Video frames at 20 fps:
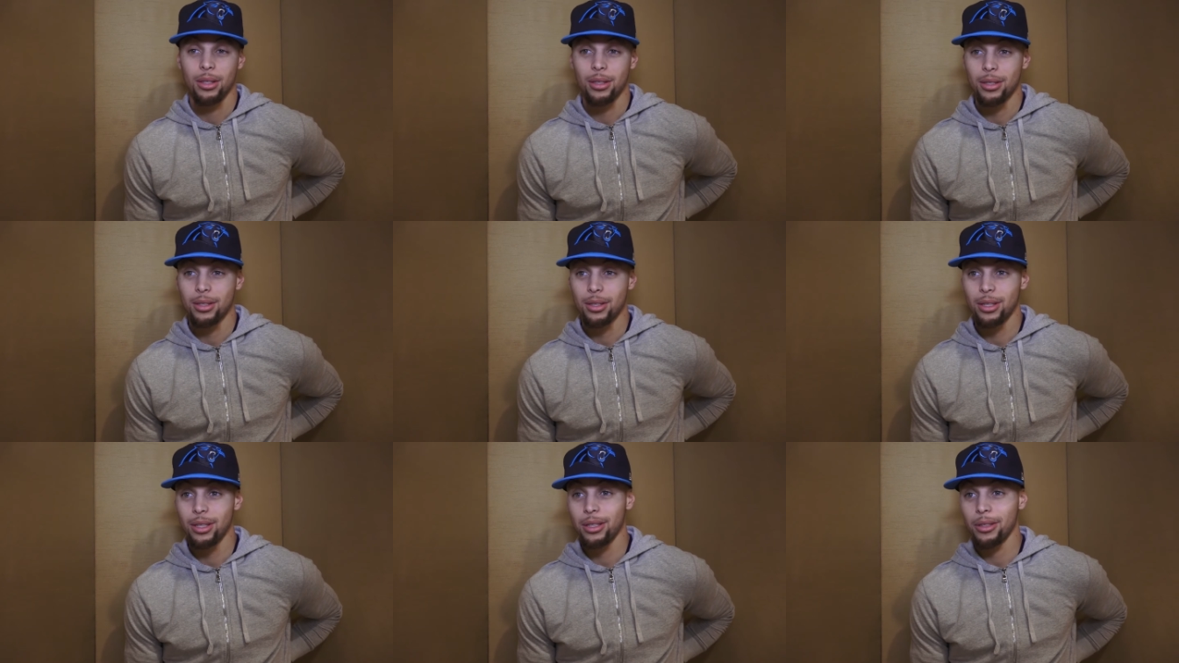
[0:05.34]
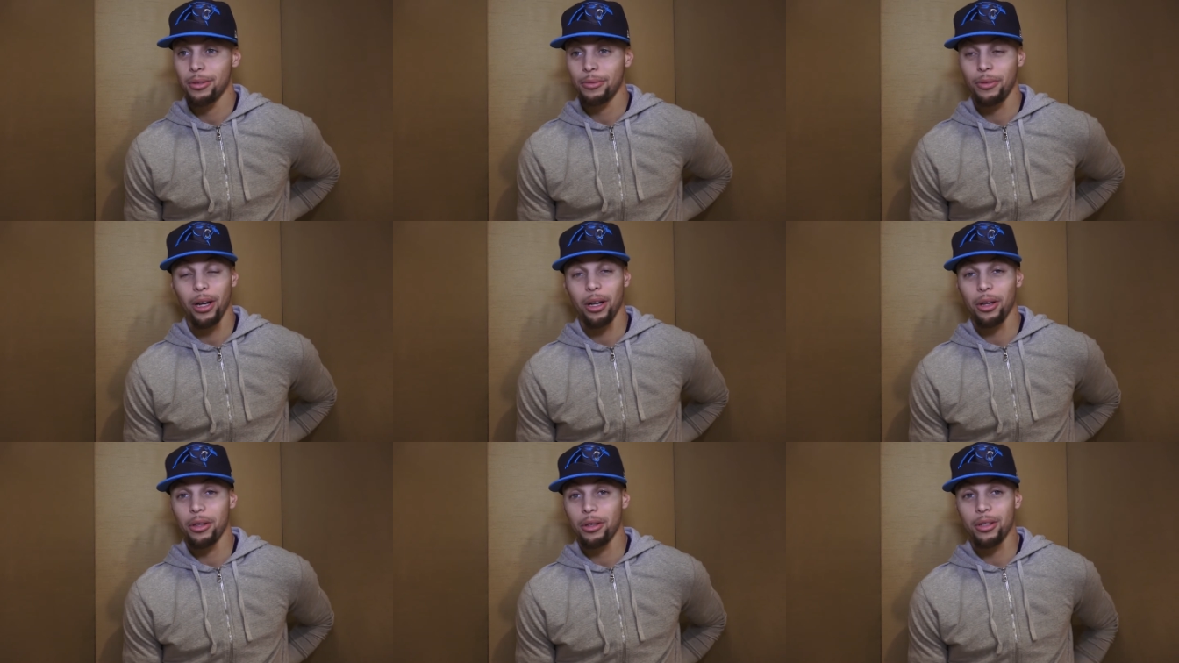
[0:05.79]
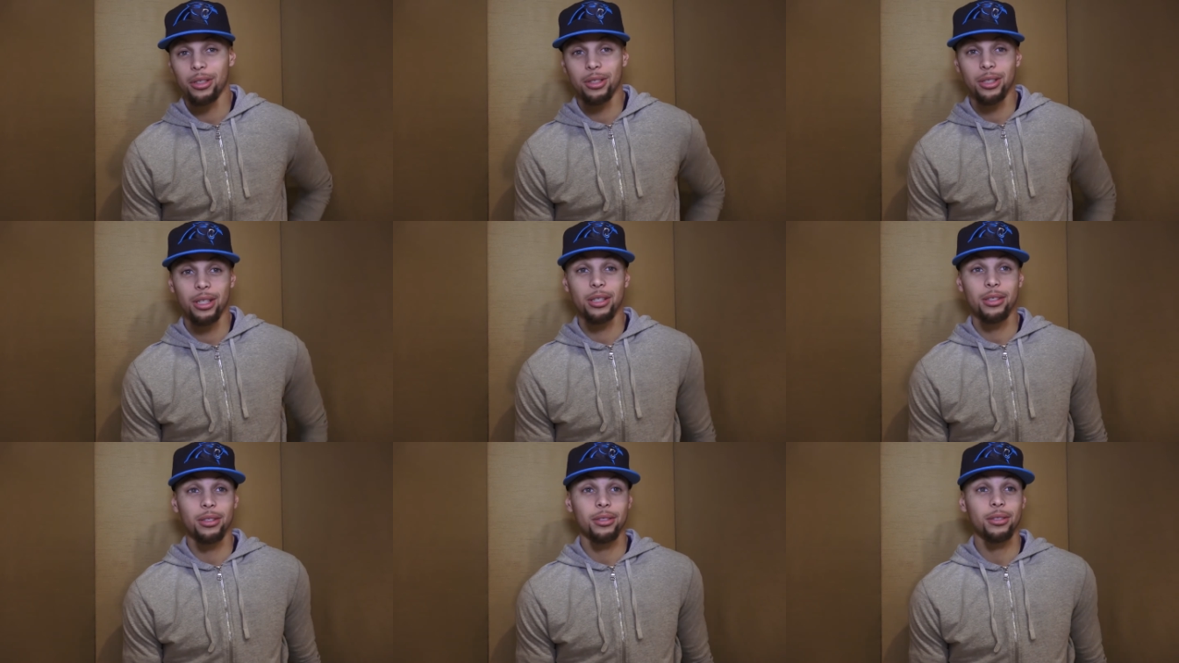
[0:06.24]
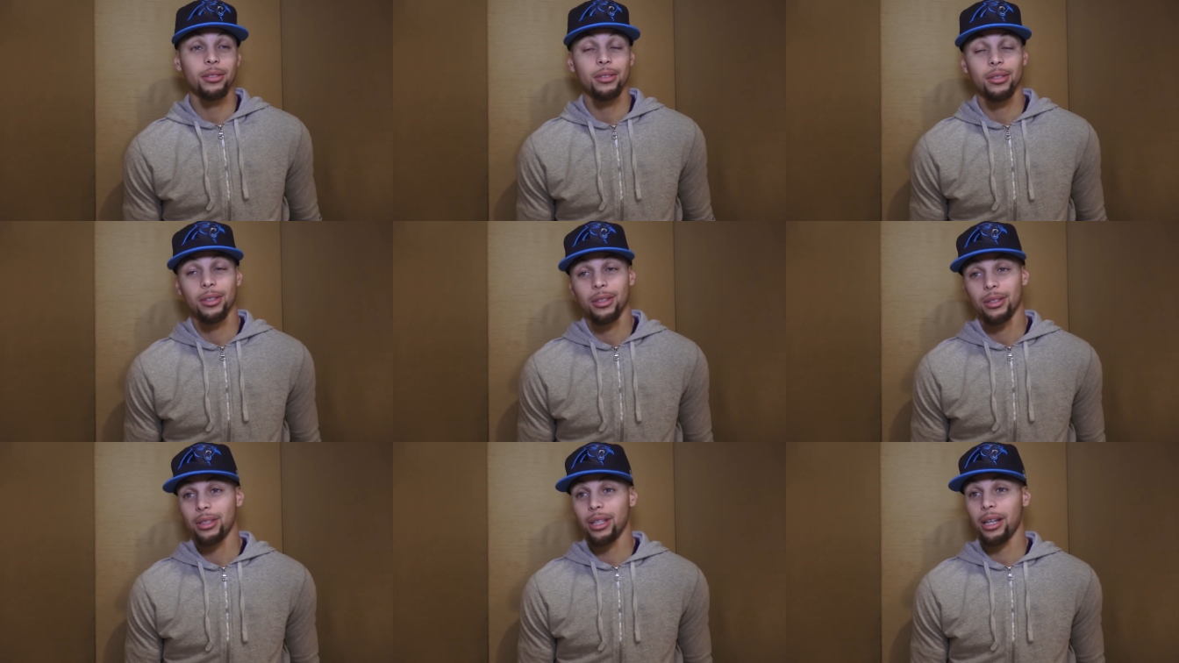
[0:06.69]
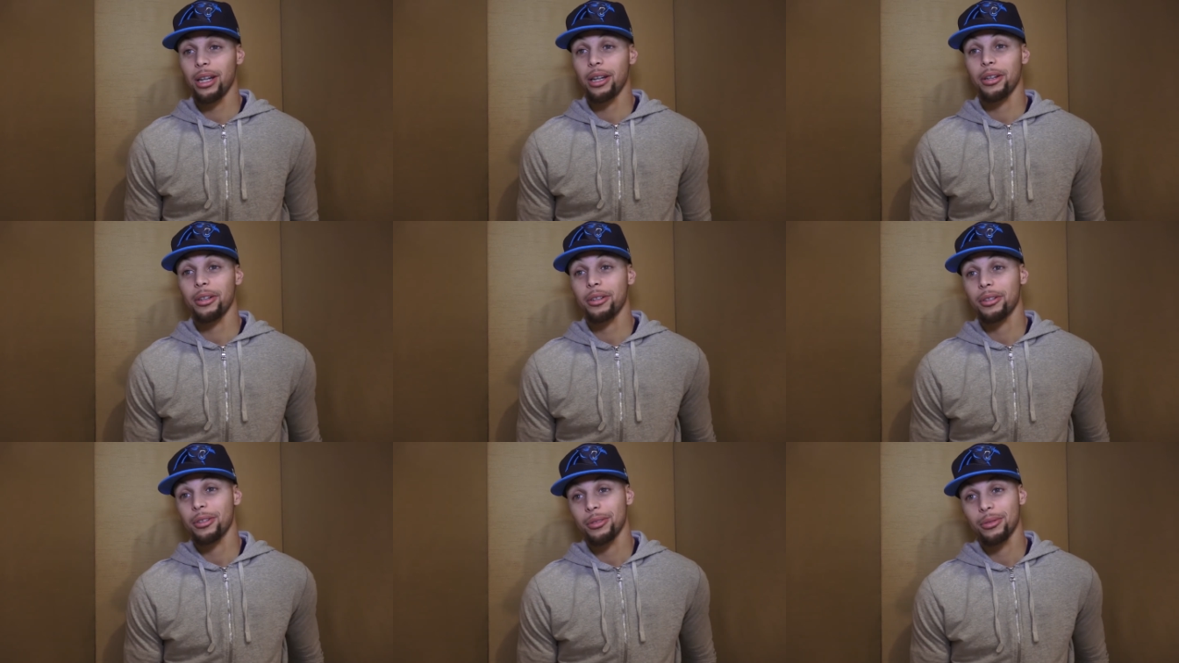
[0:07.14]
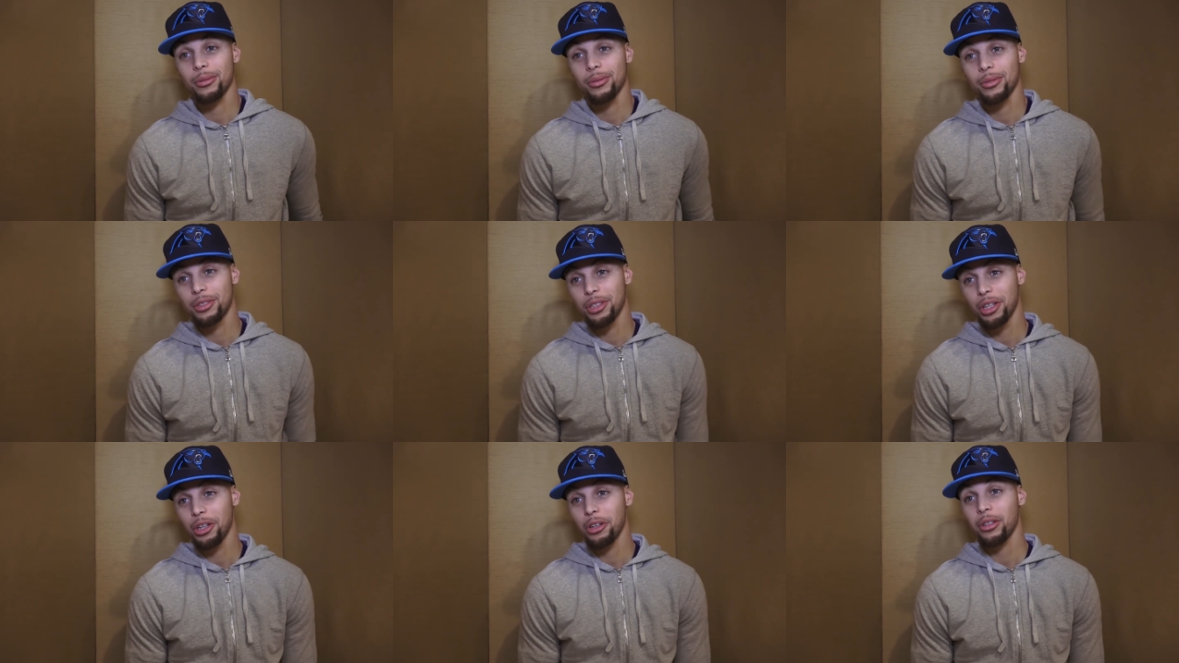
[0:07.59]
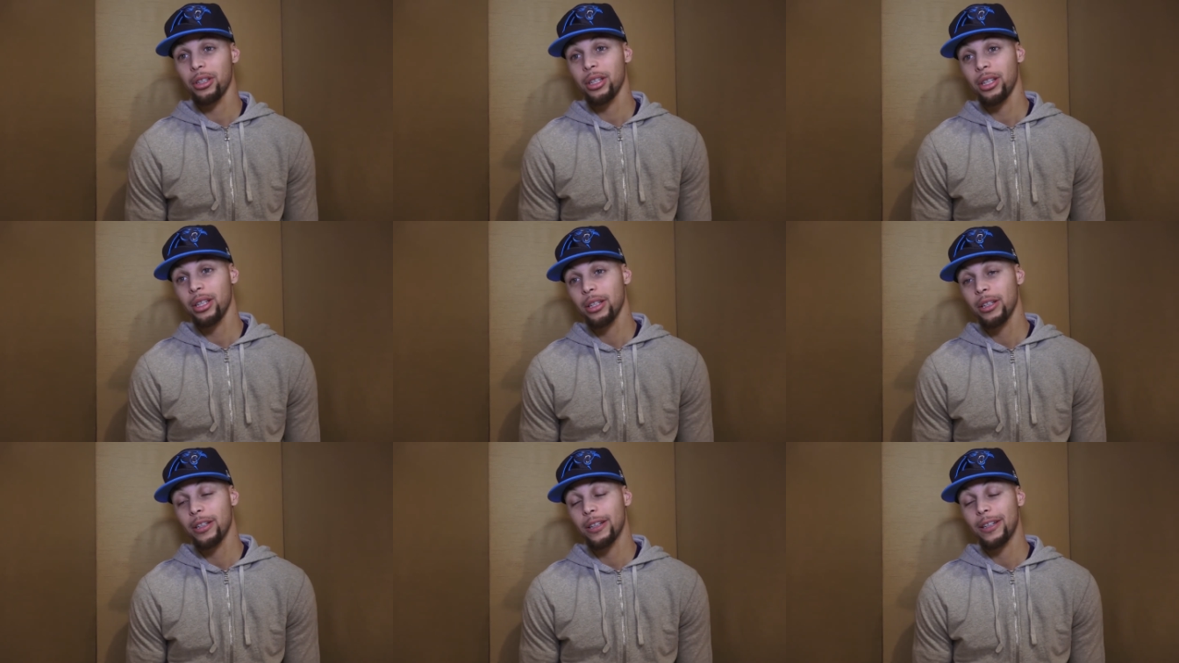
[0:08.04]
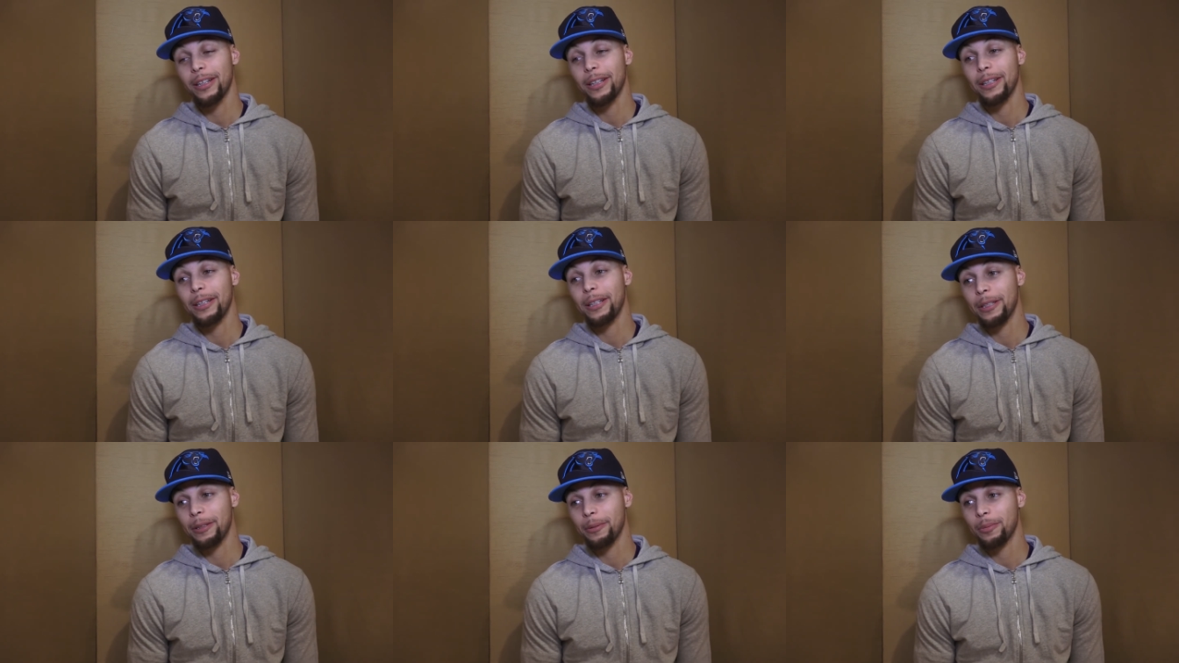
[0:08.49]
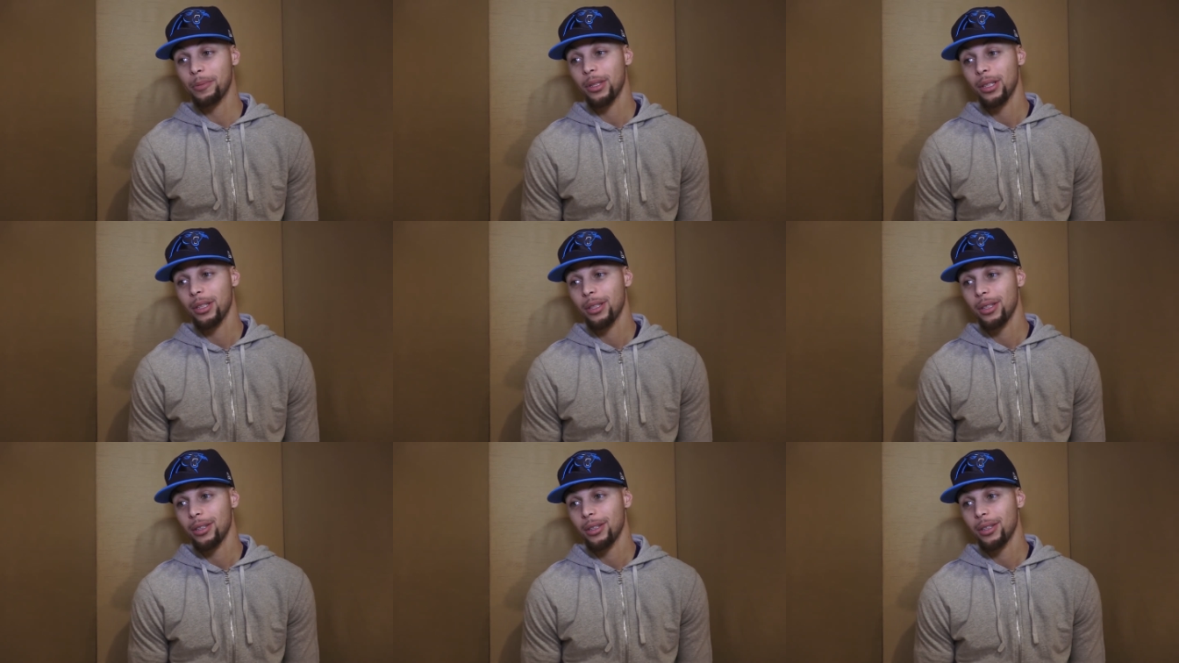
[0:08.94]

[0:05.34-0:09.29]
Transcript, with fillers: to see, follow their season, the entire journey, um,